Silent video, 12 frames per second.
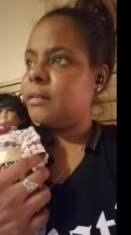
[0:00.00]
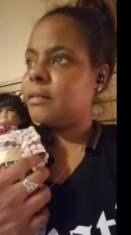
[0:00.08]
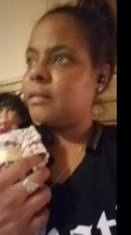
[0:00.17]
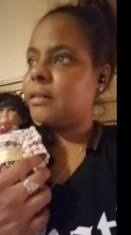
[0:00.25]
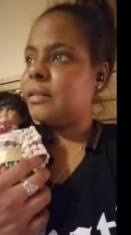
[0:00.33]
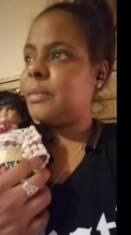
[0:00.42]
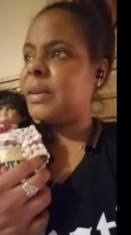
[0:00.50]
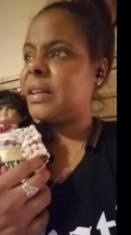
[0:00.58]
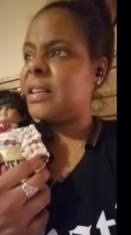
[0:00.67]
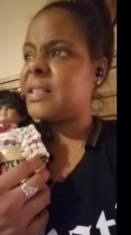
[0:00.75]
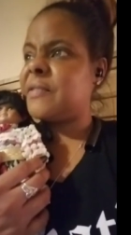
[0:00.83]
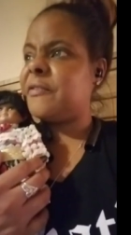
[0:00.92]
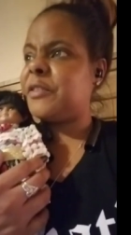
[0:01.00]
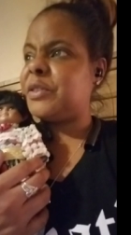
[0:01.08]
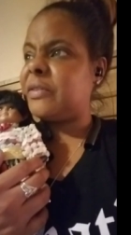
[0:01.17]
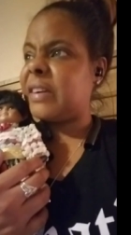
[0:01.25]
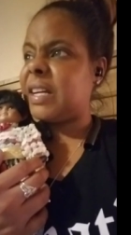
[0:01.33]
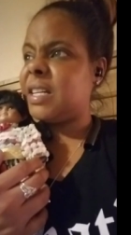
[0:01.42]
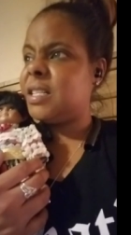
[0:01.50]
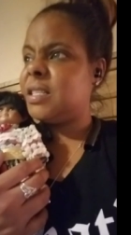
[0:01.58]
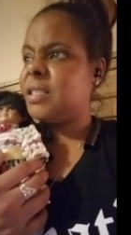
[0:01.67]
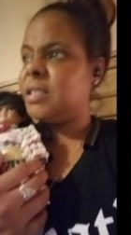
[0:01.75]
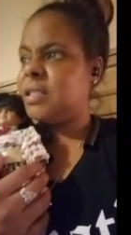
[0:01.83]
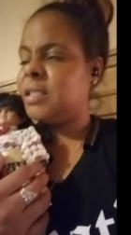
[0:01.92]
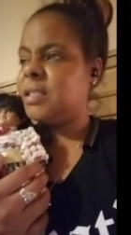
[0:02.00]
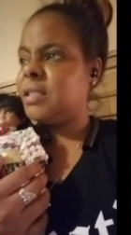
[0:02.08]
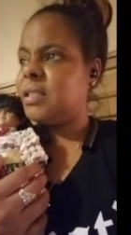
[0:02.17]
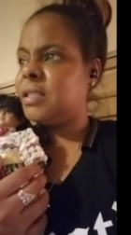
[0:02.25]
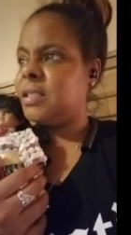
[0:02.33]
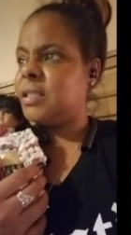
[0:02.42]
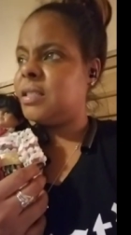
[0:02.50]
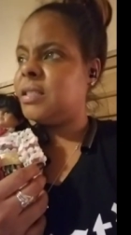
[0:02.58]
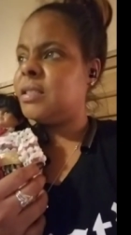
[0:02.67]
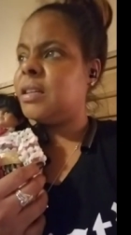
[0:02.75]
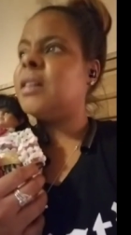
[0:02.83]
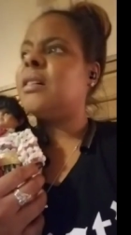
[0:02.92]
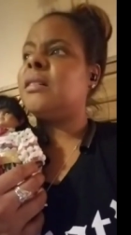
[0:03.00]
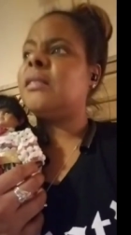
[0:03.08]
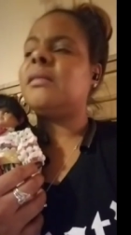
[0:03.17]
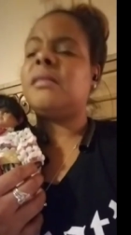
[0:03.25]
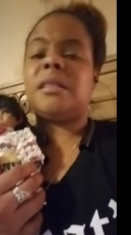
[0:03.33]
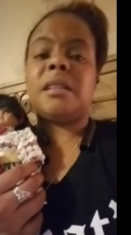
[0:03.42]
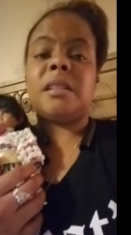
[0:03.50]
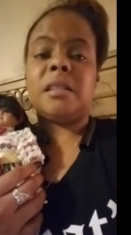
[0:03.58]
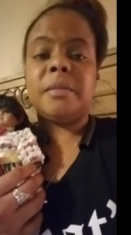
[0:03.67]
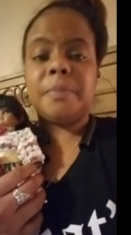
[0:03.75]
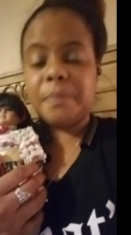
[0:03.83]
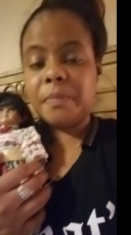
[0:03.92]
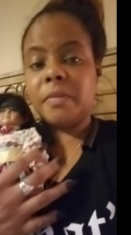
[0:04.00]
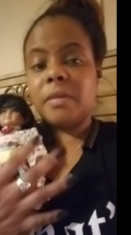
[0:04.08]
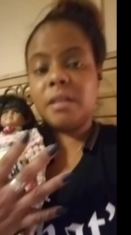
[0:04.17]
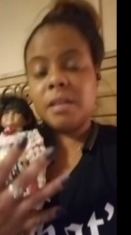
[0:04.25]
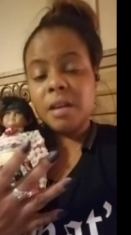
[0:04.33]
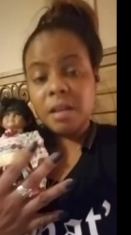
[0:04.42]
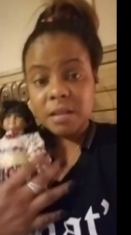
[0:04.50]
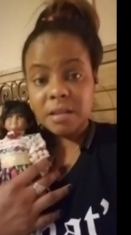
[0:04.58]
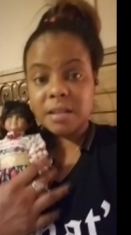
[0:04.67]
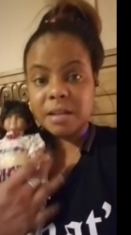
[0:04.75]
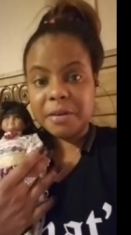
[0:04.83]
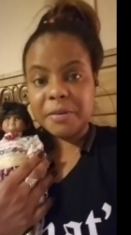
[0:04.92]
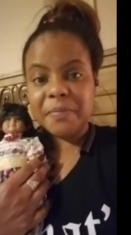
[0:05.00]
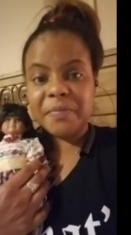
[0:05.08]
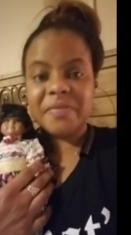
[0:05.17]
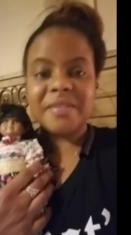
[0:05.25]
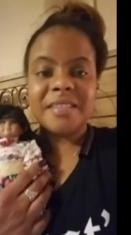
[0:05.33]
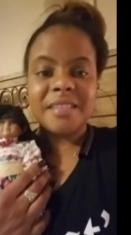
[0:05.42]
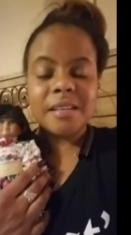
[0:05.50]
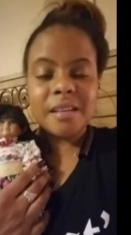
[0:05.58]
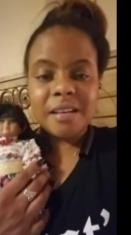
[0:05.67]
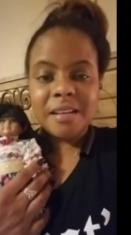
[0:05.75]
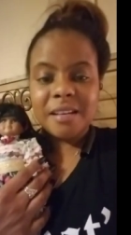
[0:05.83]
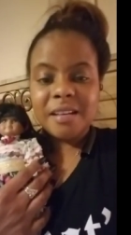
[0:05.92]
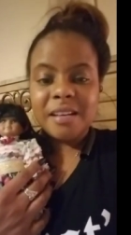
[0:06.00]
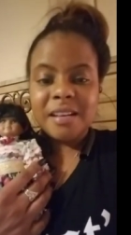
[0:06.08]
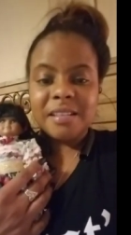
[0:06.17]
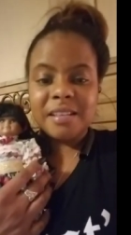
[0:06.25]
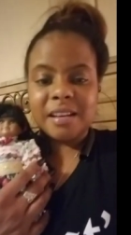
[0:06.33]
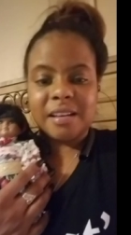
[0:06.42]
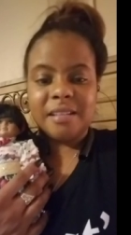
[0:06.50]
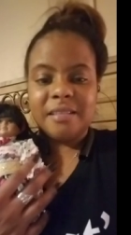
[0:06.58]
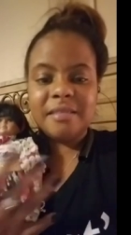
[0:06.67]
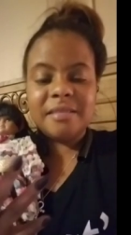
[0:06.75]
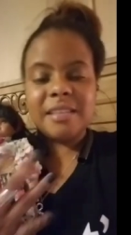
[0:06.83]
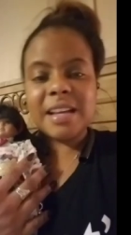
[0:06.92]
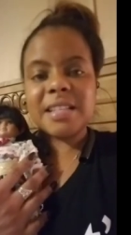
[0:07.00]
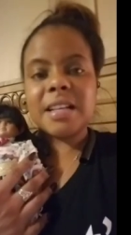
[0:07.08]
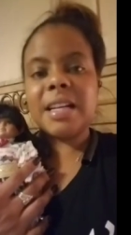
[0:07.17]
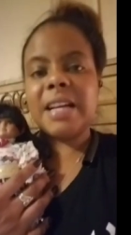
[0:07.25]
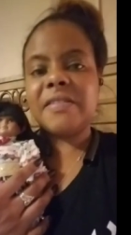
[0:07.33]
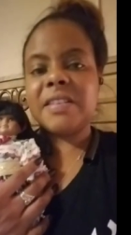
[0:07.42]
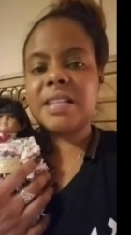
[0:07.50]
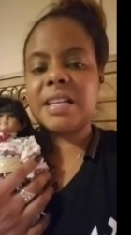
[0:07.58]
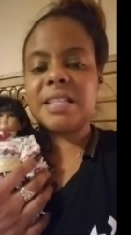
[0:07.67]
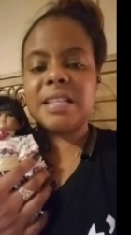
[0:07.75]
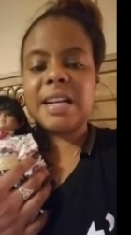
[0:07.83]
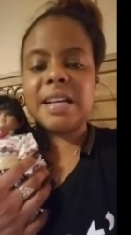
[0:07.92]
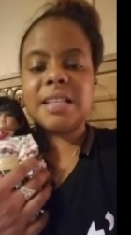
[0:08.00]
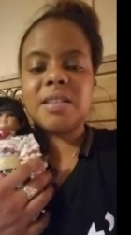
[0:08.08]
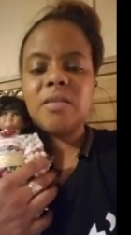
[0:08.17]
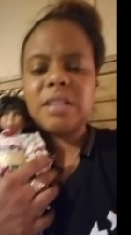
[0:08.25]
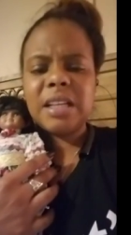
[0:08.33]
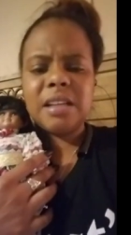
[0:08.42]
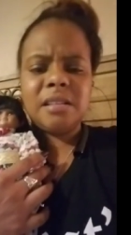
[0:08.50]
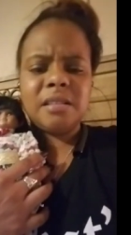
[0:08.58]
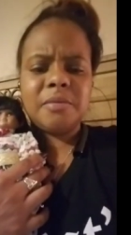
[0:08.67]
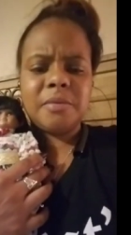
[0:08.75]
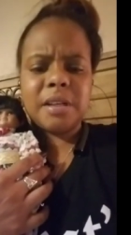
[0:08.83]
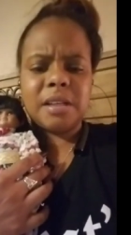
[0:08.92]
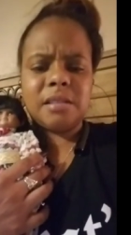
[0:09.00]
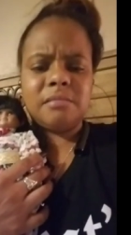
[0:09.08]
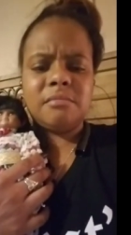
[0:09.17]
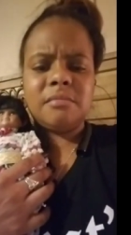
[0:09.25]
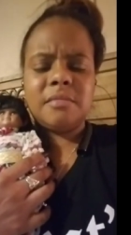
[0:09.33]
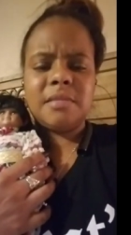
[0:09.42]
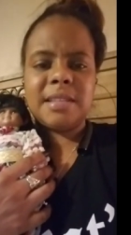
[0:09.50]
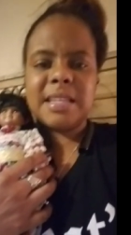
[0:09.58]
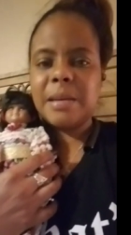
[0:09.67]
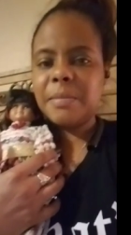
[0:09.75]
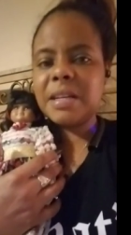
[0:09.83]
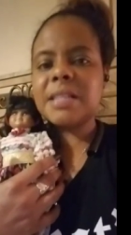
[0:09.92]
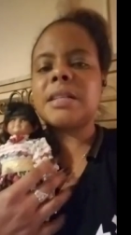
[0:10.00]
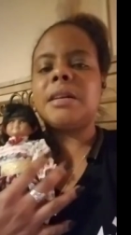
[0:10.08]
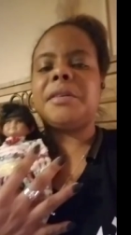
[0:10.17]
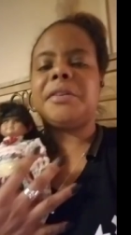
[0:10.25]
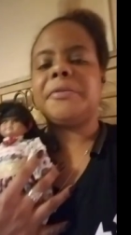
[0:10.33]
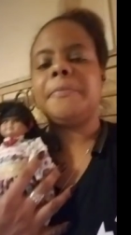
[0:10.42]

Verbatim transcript: and we can get some food, right? Mm-hmm. Yeah. So yeah, that's all I have to say tonight. It's only what, 10 minutes long,